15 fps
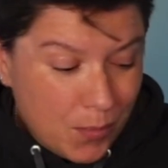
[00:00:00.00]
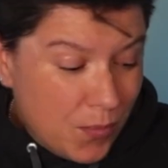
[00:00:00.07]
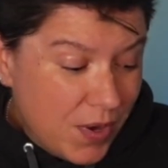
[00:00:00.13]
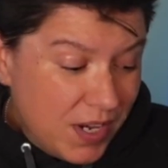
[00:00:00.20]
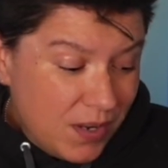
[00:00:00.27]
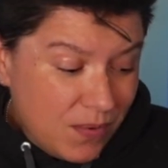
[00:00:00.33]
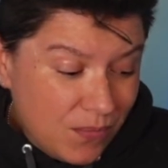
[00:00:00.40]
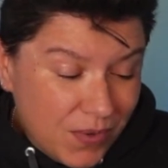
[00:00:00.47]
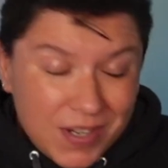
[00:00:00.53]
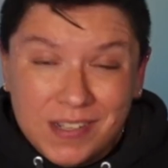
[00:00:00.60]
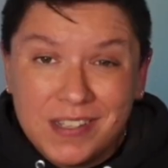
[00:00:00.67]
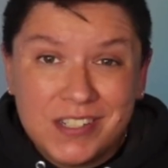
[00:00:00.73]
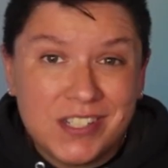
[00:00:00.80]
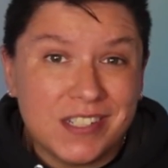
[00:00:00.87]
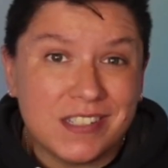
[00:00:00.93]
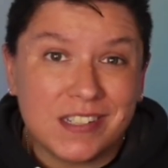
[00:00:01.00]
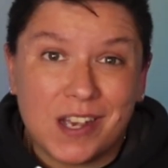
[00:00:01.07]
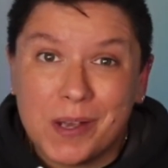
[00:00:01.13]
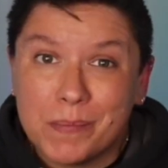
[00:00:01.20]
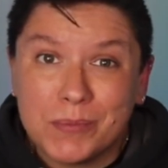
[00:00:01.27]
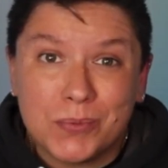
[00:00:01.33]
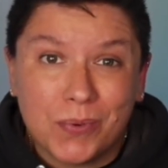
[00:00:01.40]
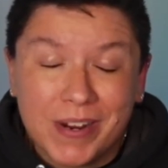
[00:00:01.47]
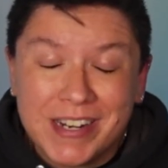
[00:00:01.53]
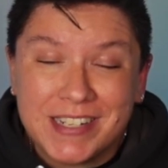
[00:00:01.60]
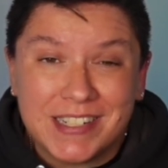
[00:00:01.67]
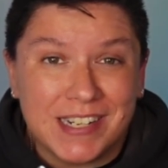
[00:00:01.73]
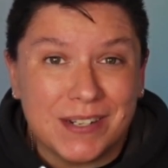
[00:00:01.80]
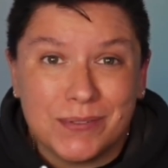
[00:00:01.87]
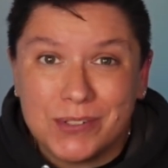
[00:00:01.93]
And when it really just comes right
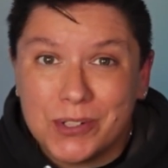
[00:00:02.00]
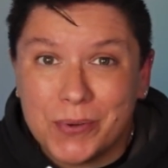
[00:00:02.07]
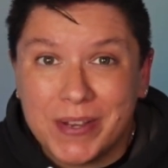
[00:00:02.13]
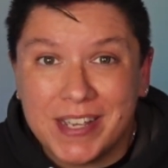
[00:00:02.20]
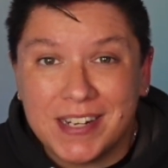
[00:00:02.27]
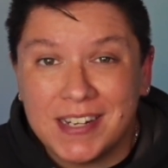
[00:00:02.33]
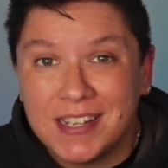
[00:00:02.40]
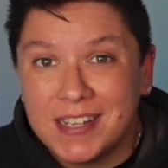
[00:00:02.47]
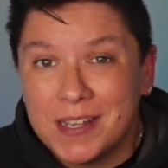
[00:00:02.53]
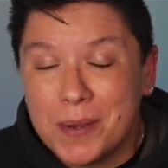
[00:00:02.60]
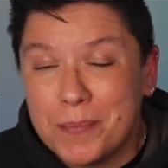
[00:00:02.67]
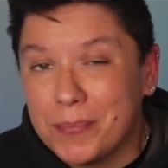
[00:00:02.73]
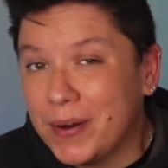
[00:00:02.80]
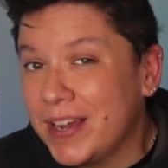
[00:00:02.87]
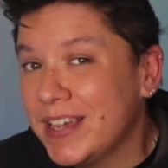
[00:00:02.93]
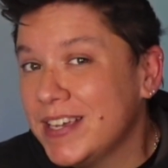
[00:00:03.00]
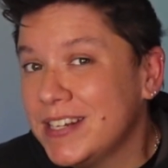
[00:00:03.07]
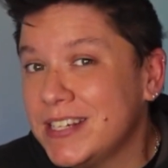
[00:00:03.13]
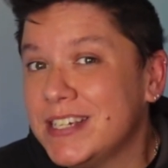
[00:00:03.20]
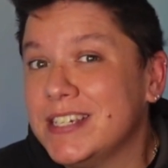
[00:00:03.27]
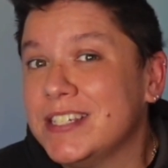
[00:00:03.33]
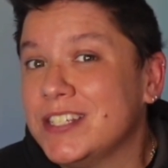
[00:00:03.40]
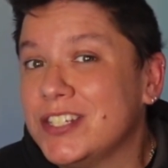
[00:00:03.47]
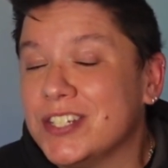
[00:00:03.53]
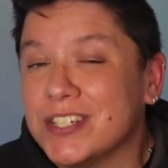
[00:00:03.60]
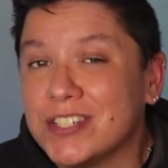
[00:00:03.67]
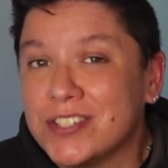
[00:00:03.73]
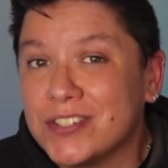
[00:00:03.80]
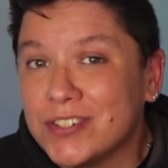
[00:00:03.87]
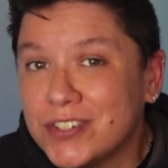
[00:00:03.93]
down to it, Brian is
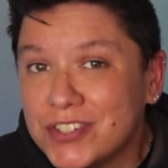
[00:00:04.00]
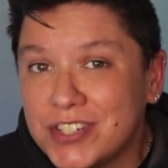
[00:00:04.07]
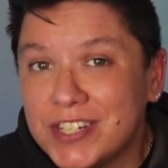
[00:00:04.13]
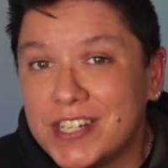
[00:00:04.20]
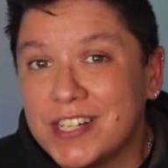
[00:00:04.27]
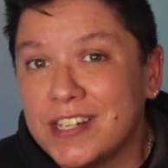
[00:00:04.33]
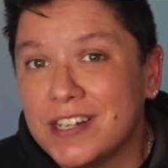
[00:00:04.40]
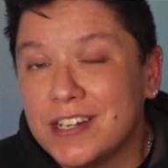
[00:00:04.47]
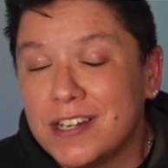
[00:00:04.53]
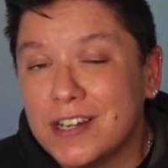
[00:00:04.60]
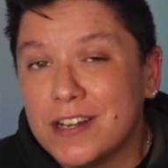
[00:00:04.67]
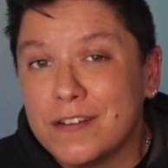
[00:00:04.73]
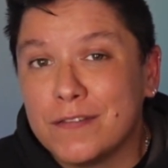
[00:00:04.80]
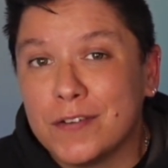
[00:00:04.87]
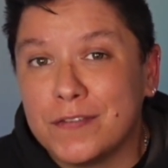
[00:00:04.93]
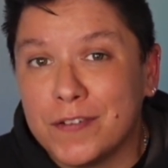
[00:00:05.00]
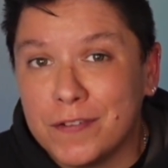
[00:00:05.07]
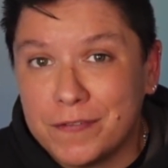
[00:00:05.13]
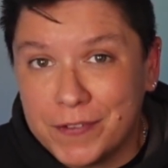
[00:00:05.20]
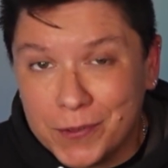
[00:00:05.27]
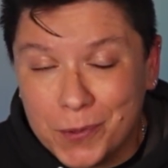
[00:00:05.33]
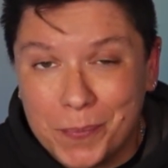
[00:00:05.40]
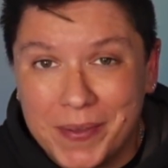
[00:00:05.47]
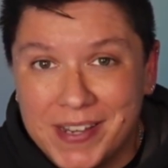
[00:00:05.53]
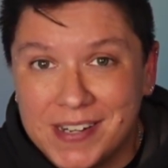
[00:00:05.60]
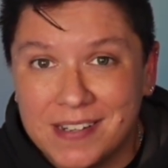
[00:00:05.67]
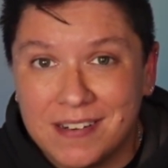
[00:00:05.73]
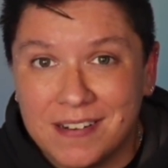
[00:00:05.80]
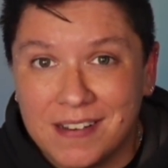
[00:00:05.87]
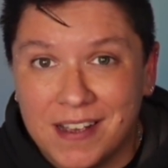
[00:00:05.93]
just searching for
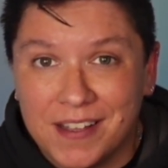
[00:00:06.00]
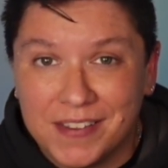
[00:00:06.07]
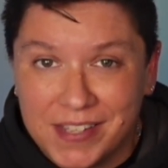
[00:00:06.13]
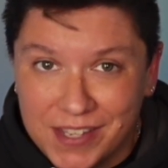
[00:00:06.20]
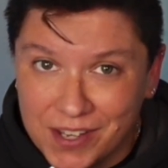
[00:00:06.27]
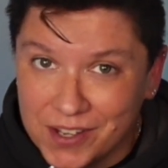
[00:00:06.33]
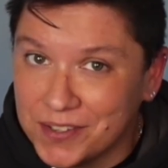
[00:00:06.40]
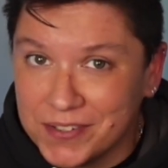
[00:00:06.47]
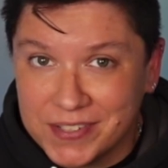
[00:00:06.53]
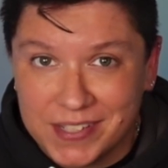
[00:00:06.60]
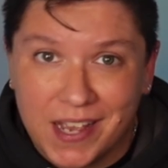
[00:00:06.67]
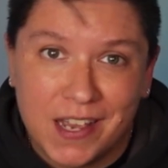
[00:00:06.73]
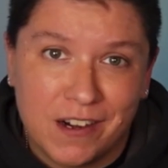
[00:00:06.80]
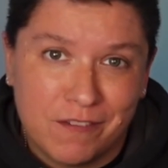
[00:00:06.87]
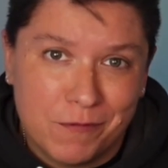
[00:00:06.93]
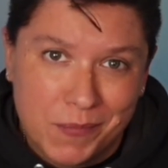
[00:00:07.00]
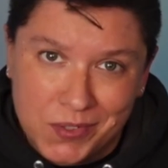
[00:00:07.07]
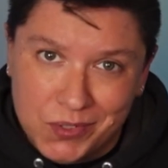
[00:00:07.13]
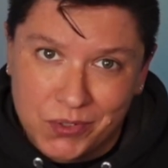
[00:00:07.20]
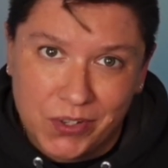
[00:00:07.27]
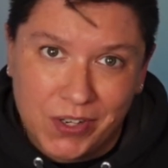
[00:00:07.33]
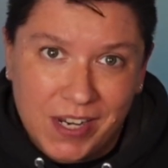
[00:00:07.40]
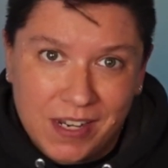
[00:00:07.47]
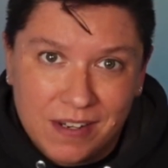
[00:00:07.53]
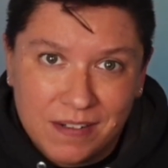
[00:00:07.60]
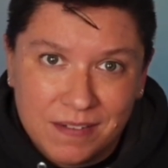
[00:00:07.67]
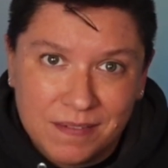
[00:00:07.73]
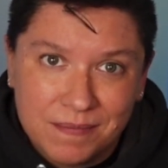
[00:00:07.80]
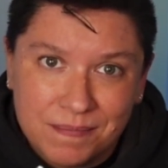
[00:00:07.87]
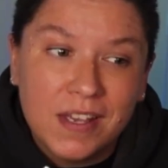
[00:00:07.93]
fulfillment on the other side of misery.
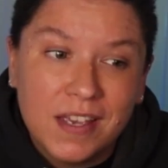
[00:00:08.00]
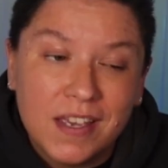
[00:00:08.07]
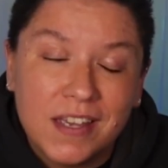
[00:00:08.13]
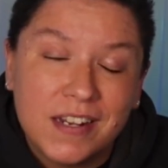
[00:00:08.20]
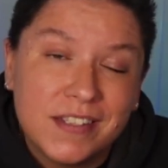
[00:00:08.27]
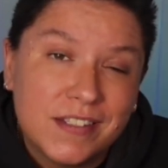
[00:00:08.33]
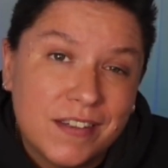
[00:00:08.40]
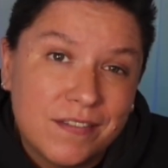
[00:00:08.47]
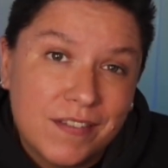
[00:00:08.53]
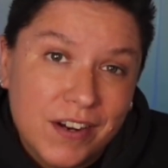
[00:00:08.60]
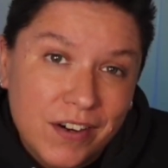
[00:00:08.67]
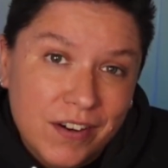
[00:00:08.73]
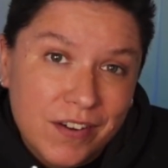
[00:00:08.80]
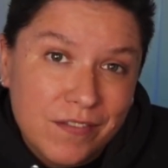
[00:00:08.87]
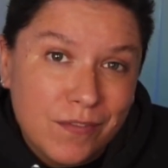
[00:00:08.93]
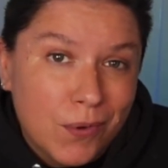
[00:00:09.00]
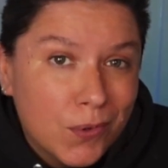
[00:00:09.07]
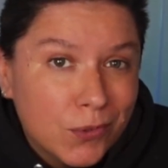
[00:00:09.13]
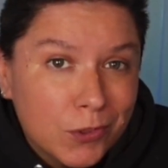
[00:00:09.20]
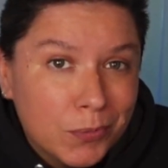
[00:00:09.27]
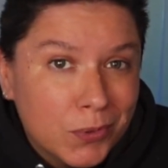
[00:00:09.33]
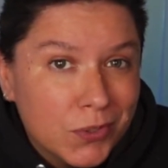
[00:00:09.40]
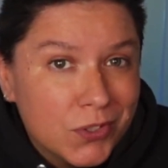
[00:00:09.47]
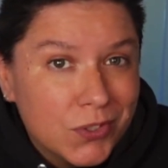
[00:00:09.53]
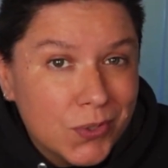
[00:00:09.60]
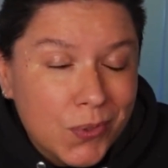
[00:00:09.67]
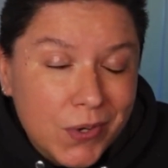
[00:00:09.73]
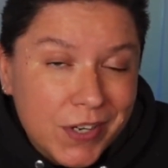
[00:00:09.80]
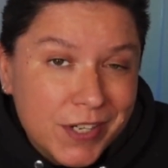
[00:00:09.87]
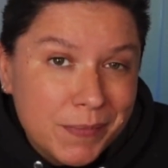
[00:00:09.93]
It is a very vulnerable
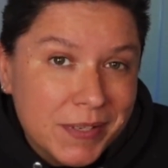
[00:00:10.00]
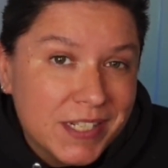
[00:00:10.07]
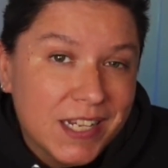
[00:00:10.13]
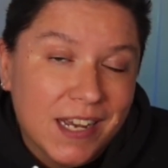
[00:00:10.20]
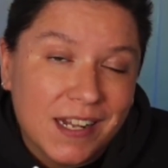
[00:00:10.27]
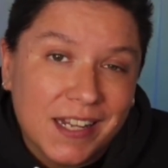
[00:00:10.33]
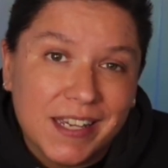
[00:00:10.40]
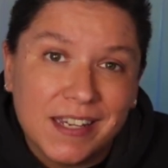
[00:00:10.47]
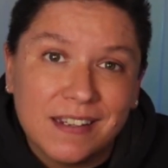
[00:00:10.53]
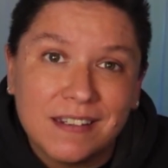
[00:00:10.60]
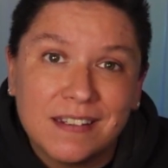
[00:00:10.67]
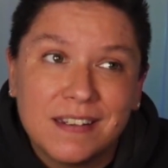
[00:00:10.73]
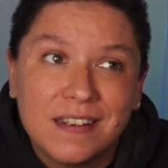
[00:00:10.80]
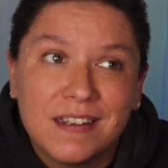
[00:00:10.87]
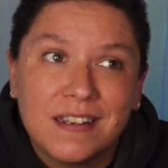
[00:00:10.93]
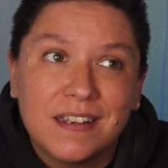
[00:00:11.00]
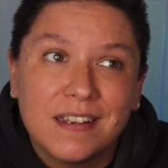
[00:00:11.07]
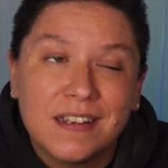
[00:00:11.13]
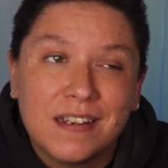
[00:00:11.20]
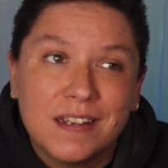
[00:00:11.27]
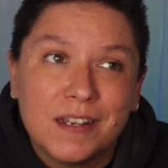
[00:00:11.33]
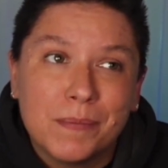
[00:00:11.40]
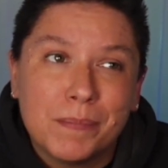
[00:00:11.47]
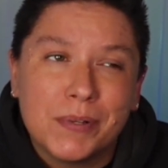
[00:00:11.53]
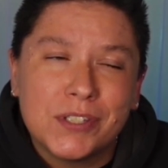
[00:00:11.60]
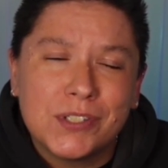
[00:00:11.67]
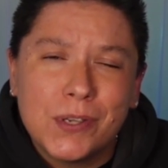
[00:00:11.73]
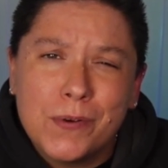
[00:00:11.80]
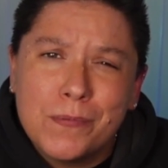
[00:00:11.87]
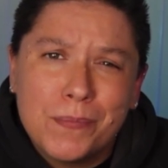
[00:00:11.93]
story to be telling,
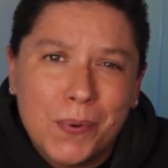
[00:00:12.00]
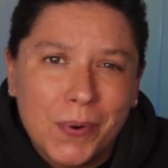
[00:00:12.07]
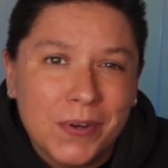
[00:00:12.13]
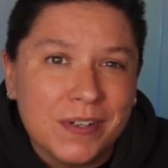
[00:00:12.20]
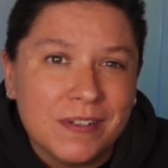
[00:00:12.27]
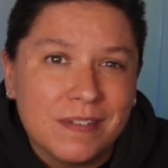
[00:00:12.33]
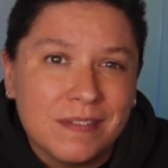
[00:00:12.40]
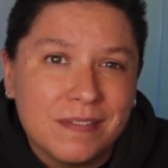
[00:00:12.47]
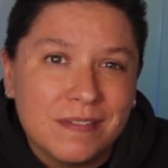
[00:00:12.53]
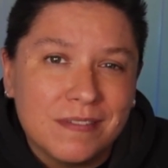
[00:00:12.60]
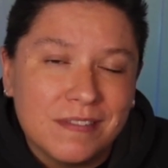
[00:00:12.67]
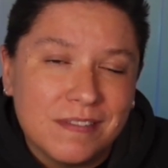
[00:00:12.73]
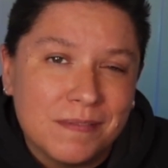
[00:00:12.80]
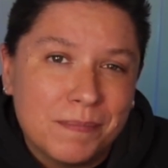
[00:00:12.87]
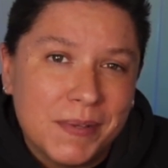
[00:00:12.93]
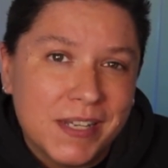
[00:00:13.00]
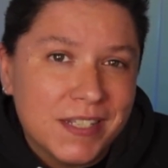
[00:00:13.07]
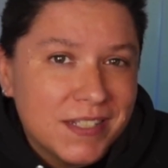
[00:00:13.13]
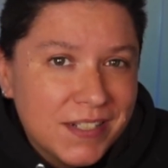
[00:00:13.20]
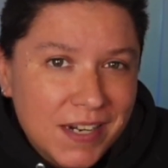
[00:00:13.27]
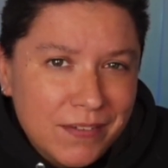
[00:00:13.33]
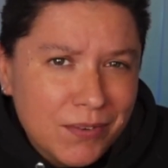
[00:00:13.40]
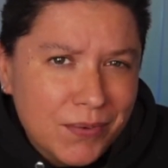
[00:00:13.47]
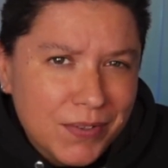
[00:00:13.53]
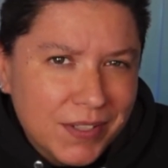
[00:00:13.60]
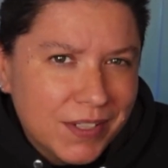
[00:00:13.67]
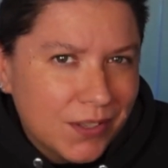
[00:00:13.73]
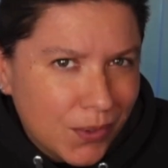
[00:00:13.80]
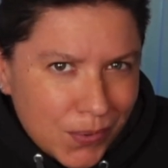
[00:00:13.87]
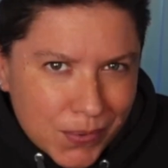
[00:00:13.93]
but so important because you never
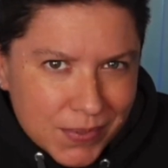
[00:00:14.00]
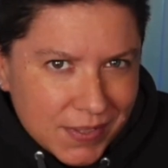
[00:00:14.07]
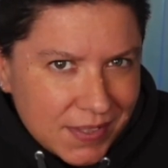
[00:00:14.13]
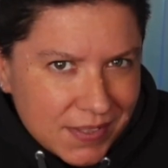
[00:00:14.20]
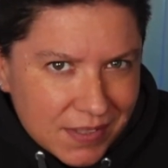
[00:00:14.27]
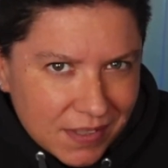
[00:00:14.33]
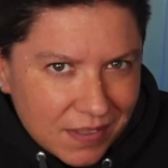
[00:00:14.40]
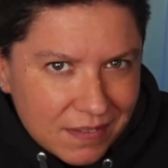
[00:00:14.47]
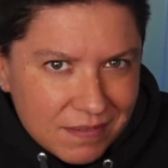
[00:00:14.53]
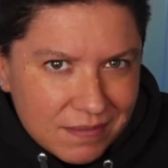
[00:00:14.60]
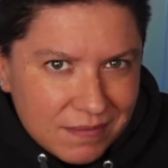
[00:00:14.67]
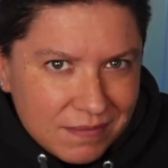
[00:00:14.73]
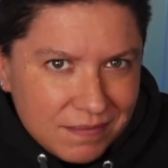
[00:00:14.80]
really know who's listening.